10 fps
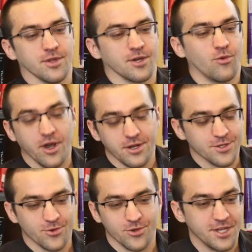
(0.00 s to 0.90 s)
like
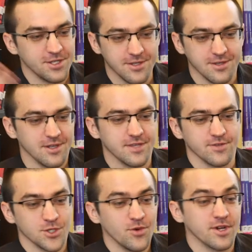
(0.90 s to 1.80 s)
choirs or dancing collectives
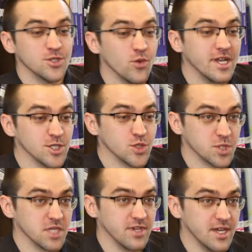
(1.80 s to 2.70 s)
and so on, because no one else
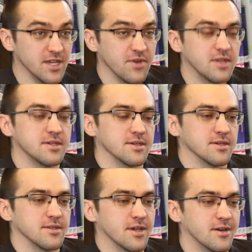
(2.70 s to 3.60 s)
was giving any
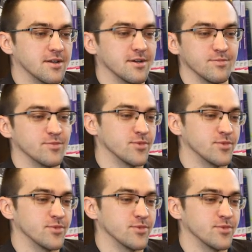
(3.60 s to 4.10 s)
funding there.